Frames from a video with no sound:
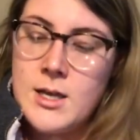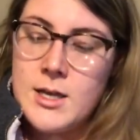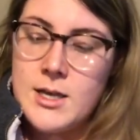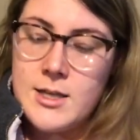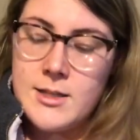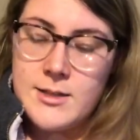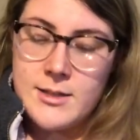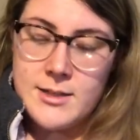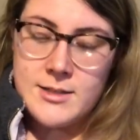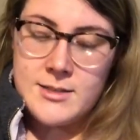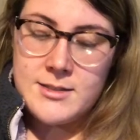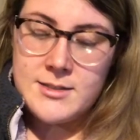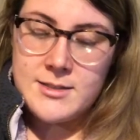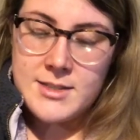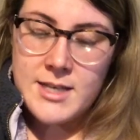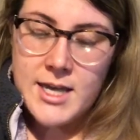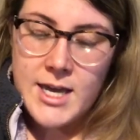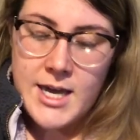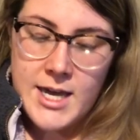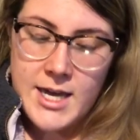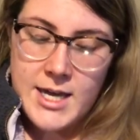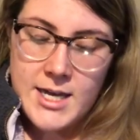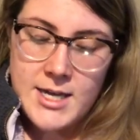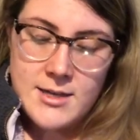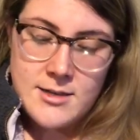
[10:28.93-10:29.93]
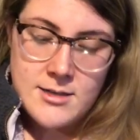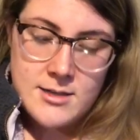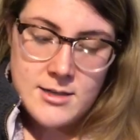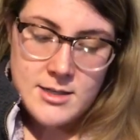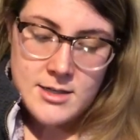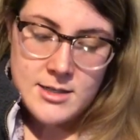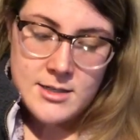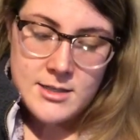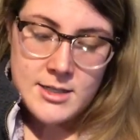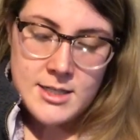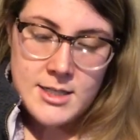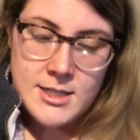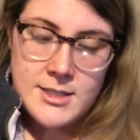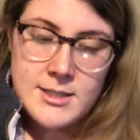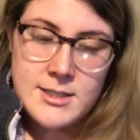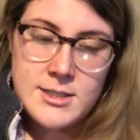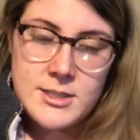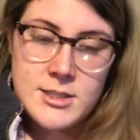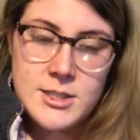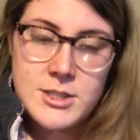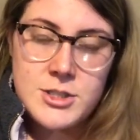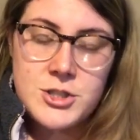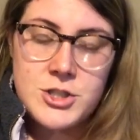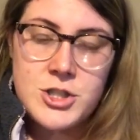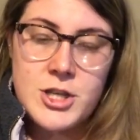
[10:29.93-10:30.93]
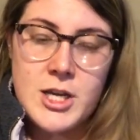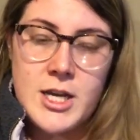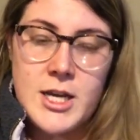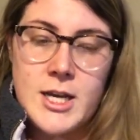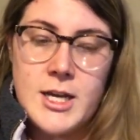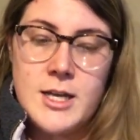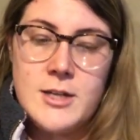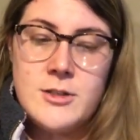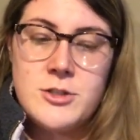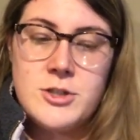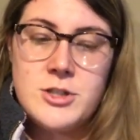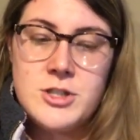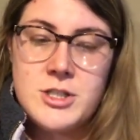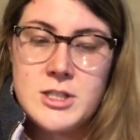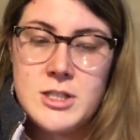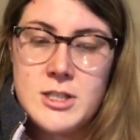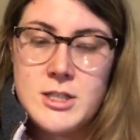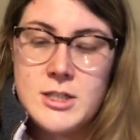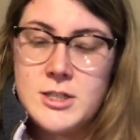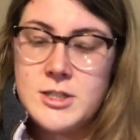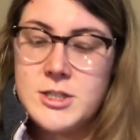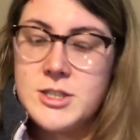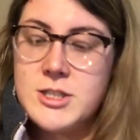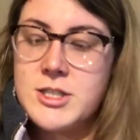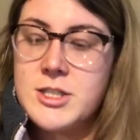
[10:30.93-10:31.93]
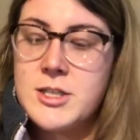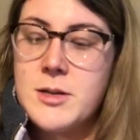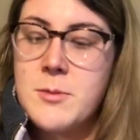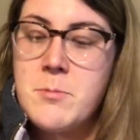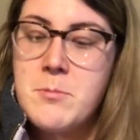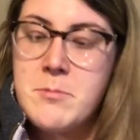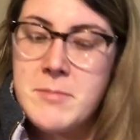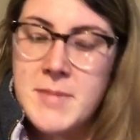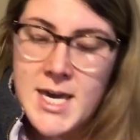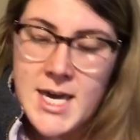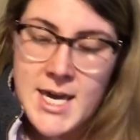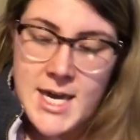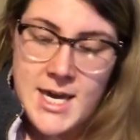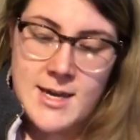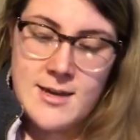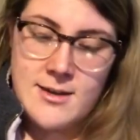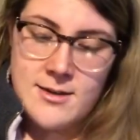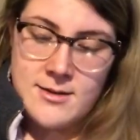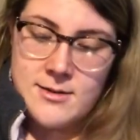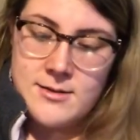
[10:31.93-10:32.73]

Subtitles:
The say needs to change to may.